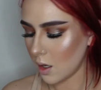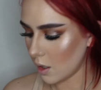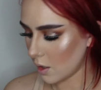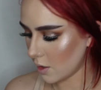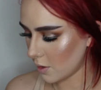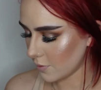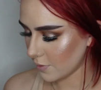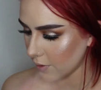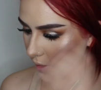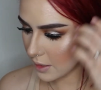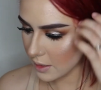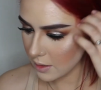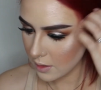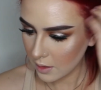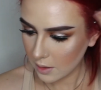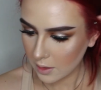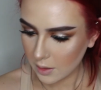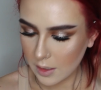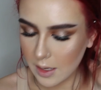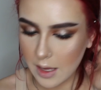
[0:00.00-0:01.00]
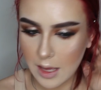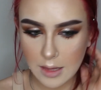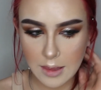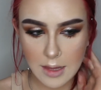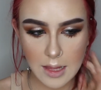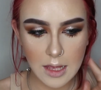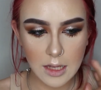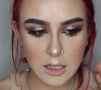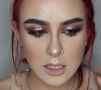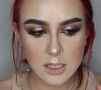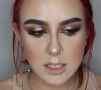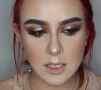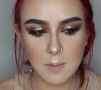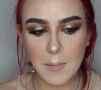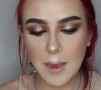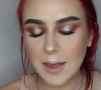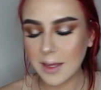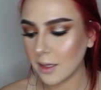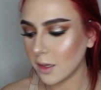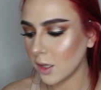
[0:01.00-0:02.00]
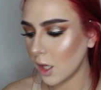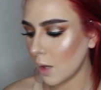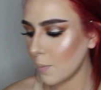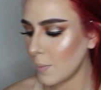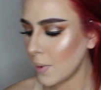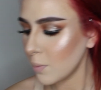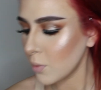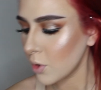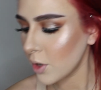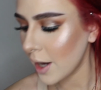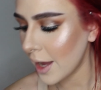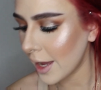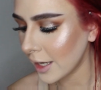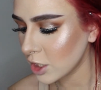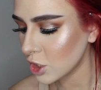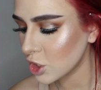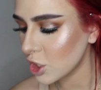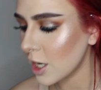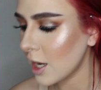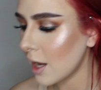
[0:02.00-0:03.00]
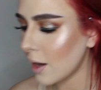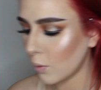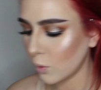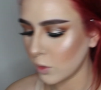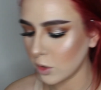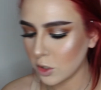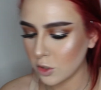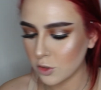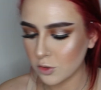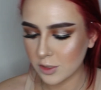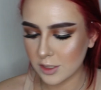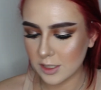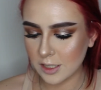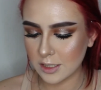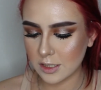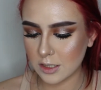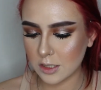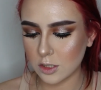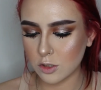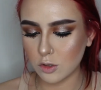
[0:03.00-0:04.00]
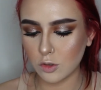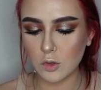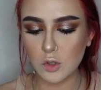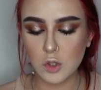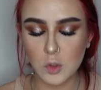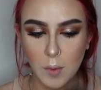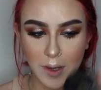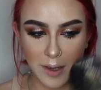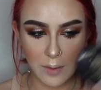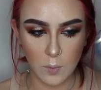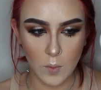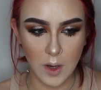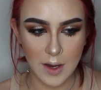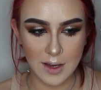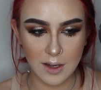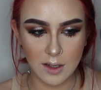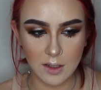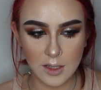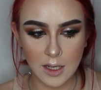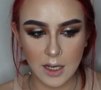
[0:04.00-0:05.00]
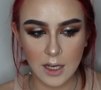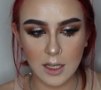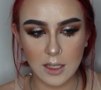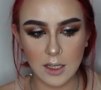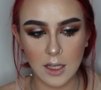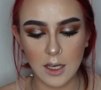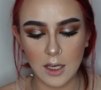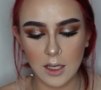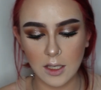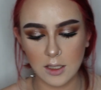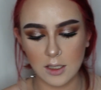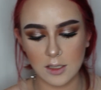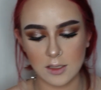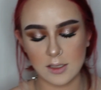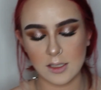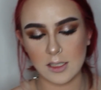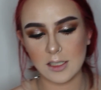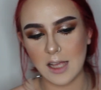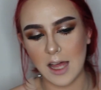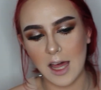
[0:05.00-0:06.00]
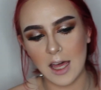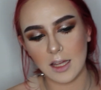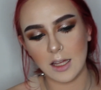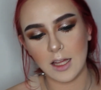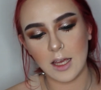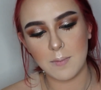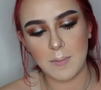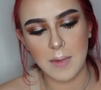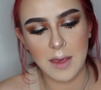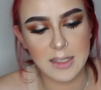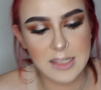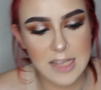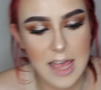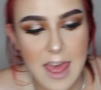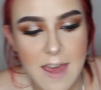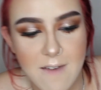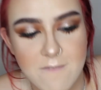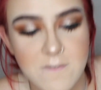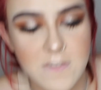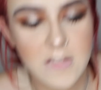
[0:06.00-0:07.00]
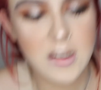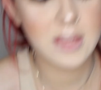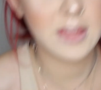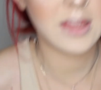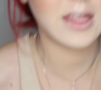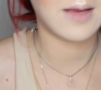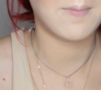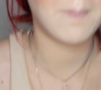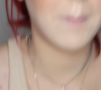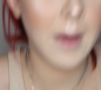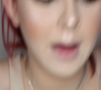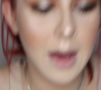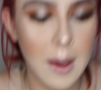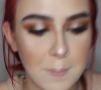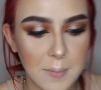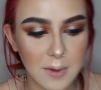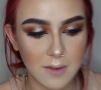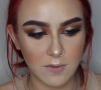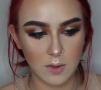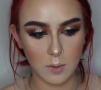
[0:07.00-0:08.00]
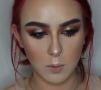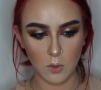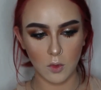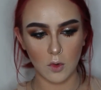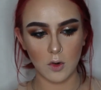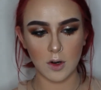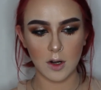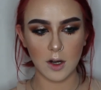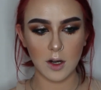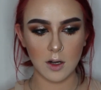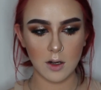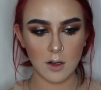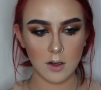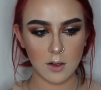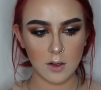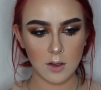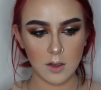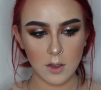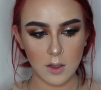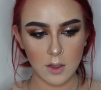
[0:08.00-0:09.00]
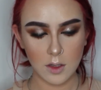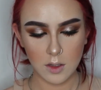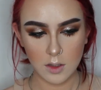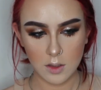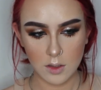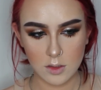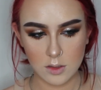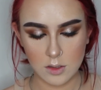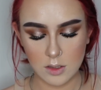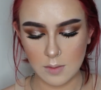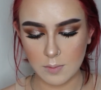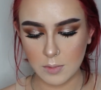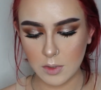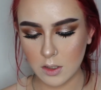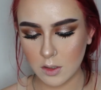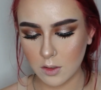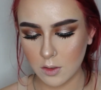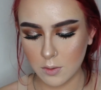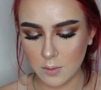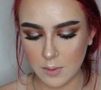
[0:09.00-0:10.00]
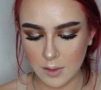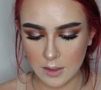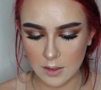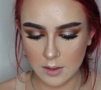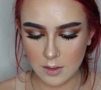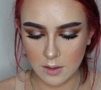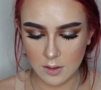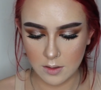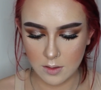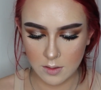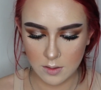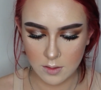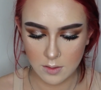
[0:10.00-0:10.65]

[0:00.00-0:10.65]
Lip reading: Alright, and then to make it a little bit more extra, I want to use this Loose, Wet, and Wild highlight, because this highlight makes everything pop even more. So I'm going to go in.